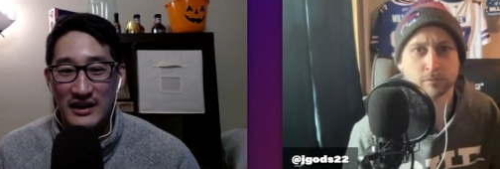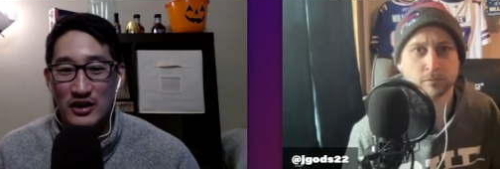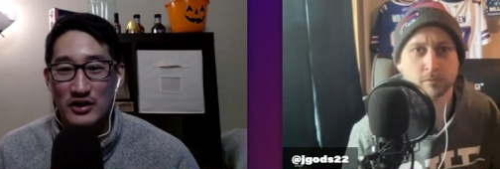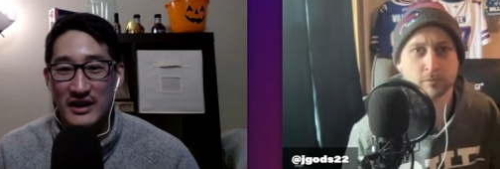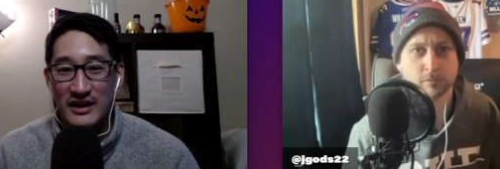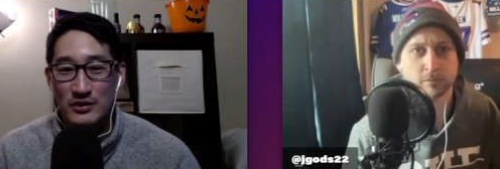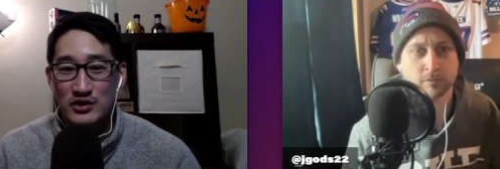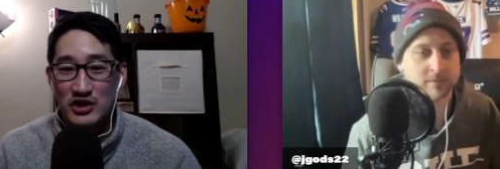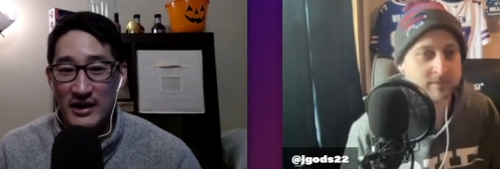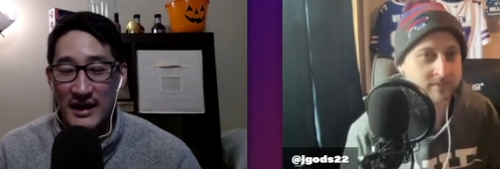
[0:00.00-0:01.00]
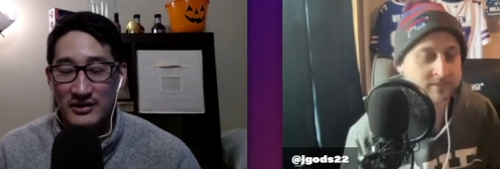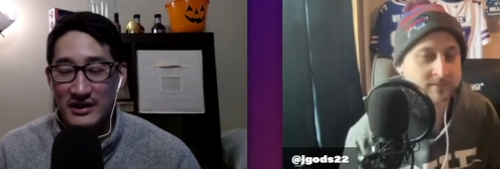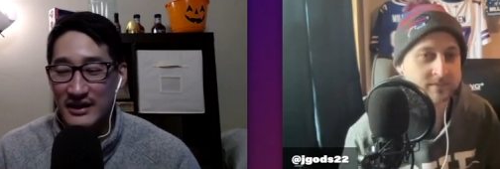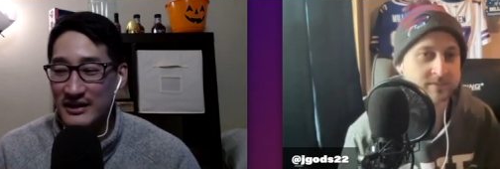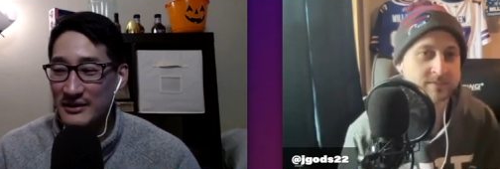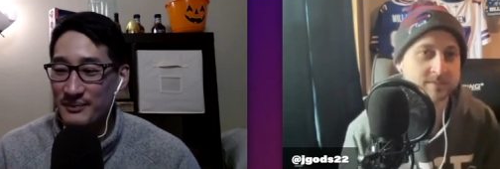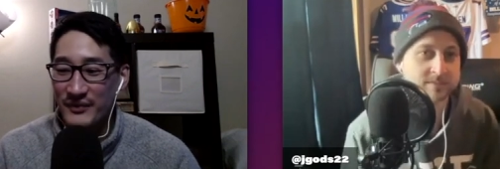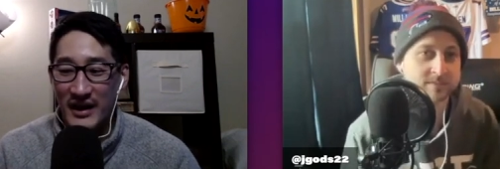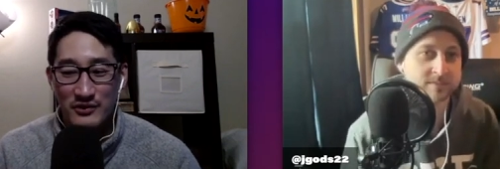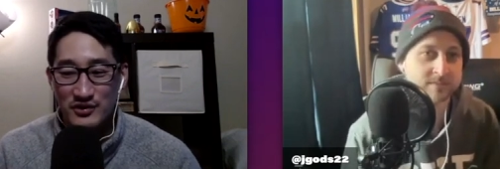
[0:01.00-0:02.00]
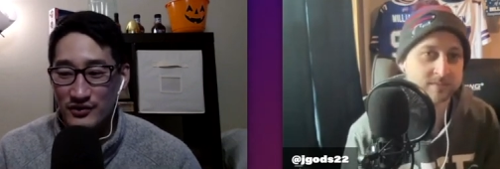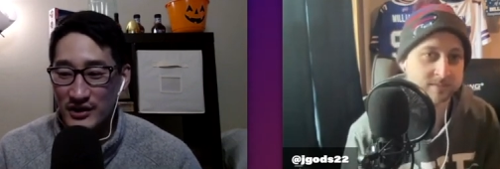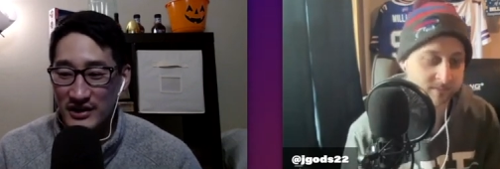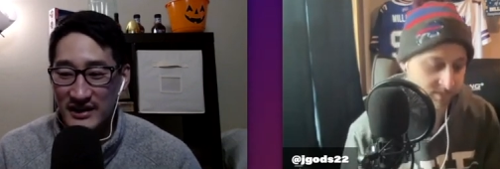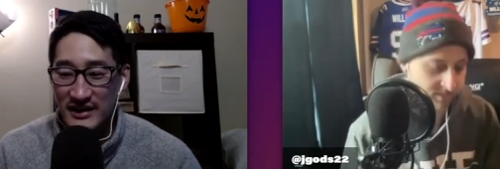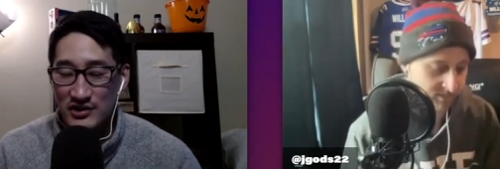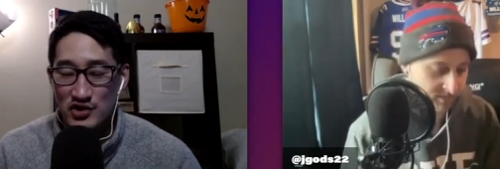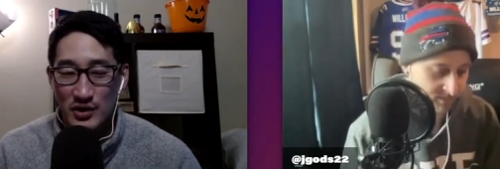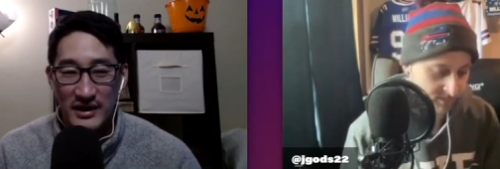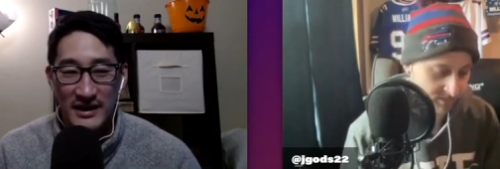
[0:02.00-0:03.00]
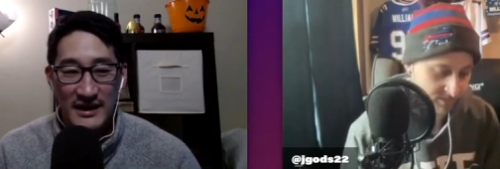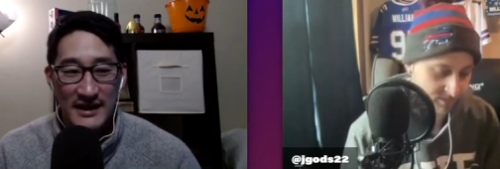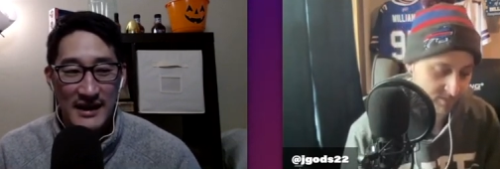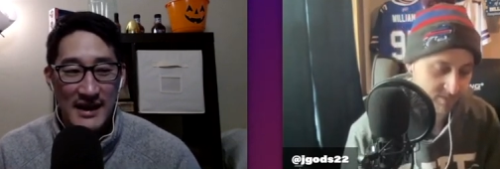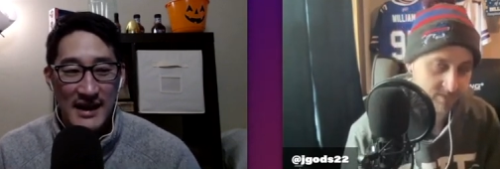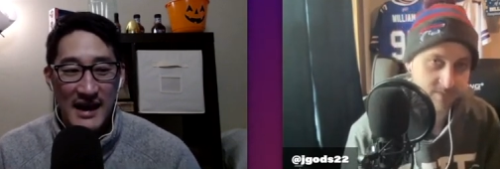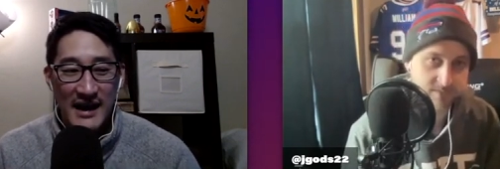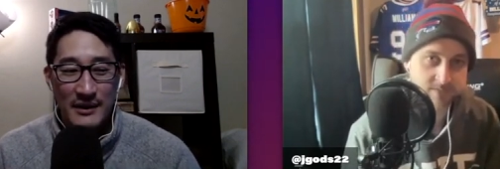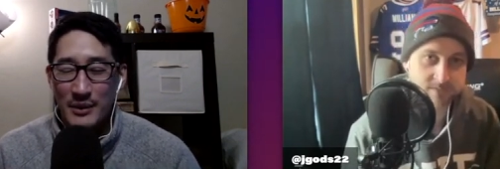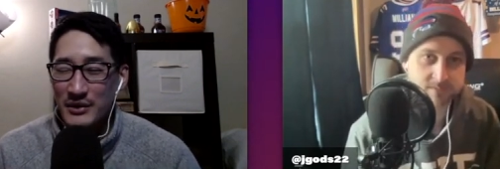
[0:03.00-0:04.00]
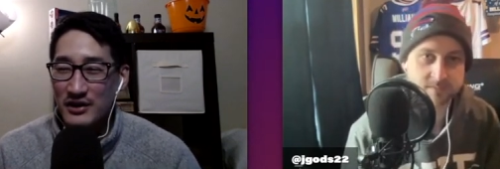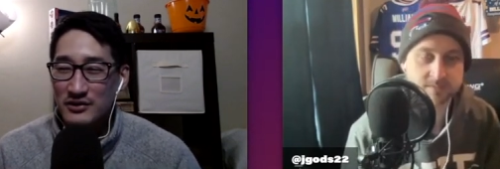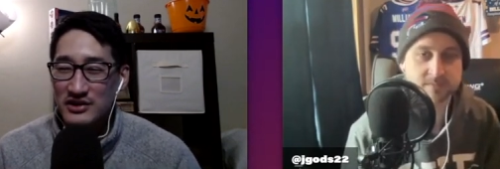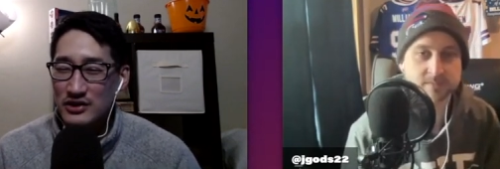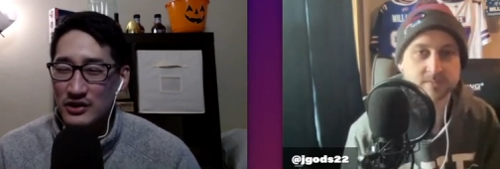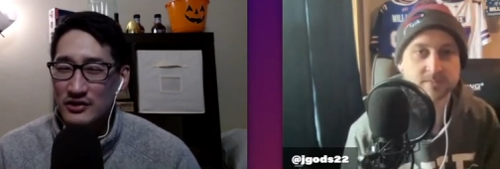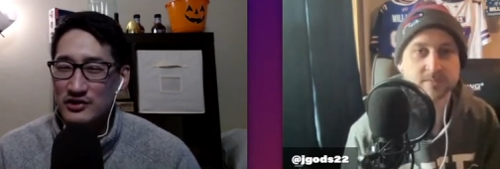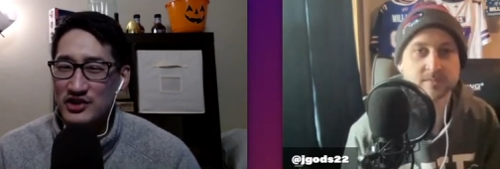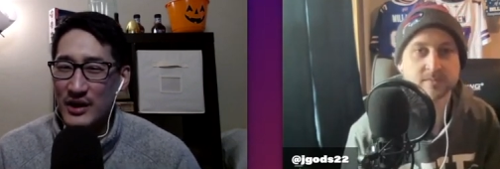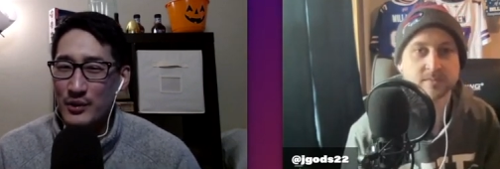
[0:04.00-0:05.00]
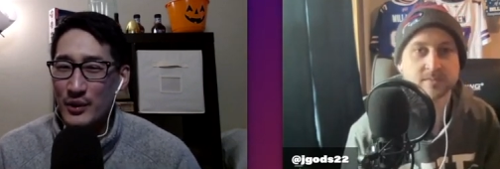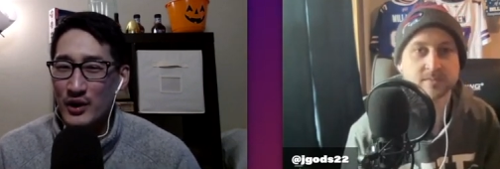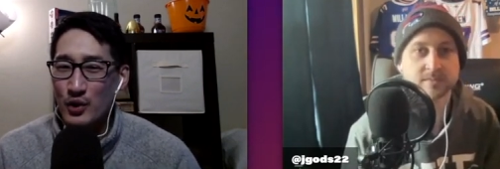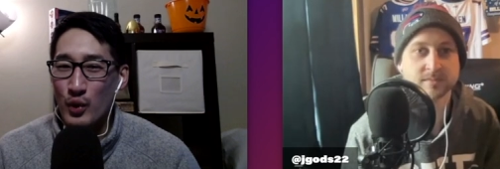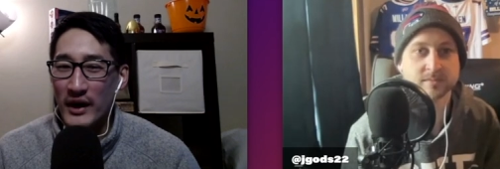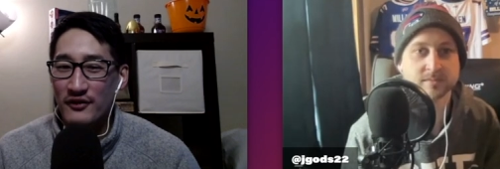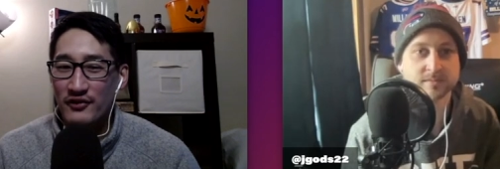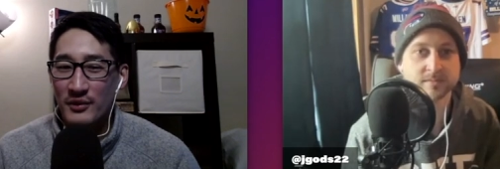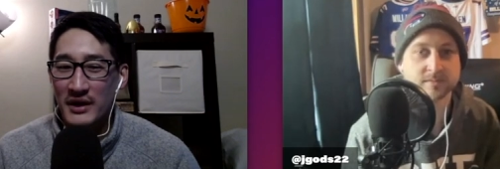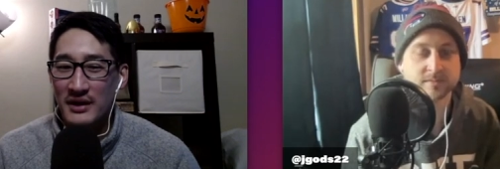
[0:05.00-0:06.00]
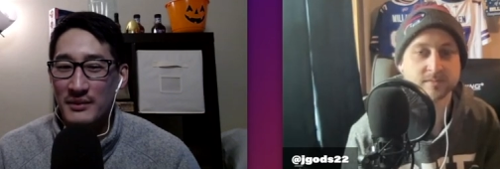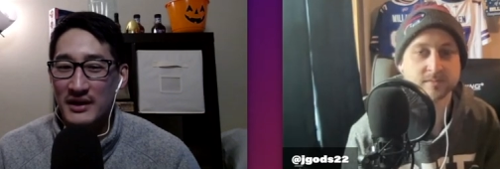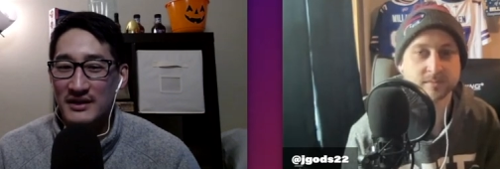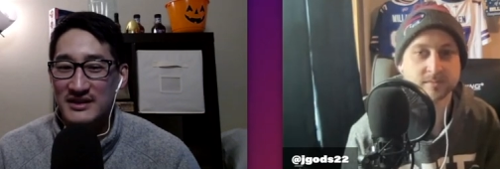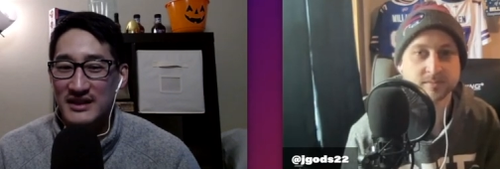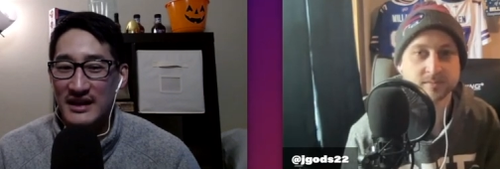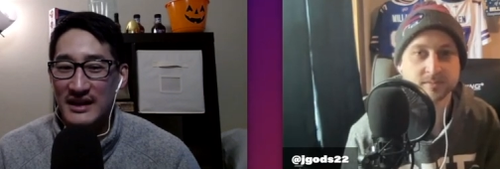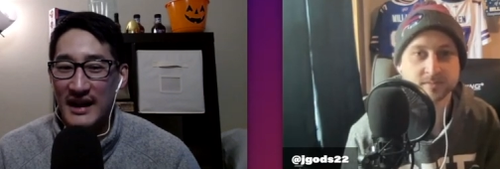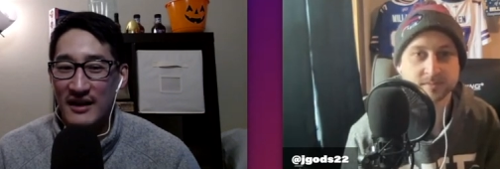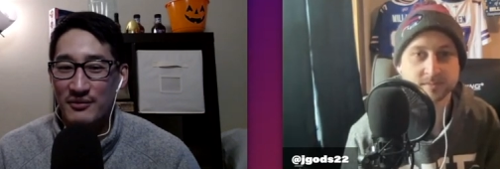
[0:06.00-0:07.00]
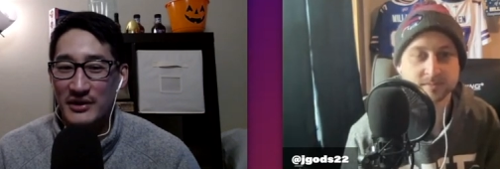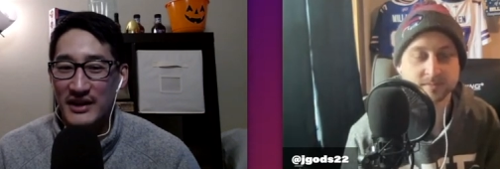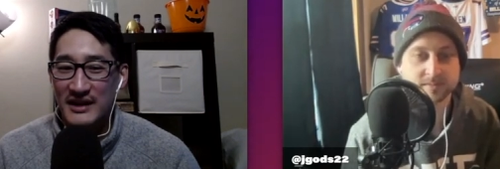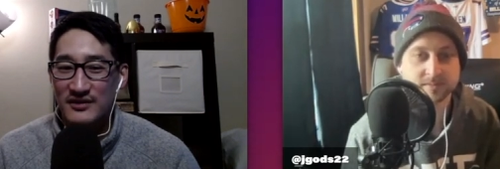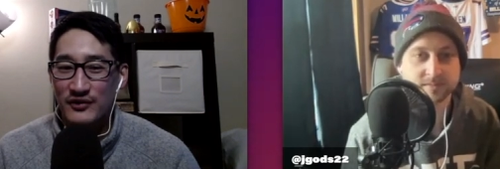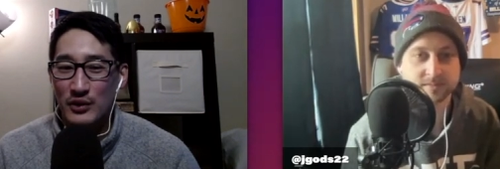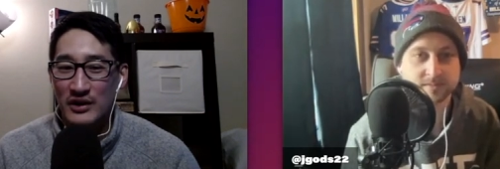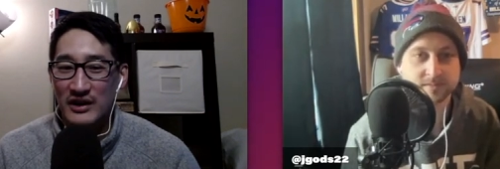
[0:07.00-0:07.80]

Speaker 1: looked like he was good out there. I was really enjoying it. I, am a little discouraged that we went away from him in the second half, but that's for a